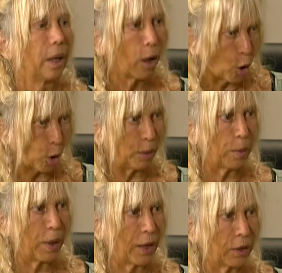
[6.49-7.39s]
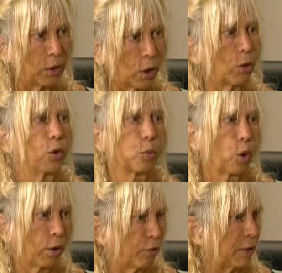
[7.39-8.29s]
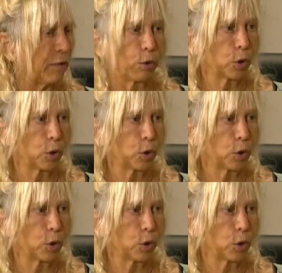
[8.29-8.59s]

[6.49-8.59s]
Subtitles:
A homeopathic dose brought her fever.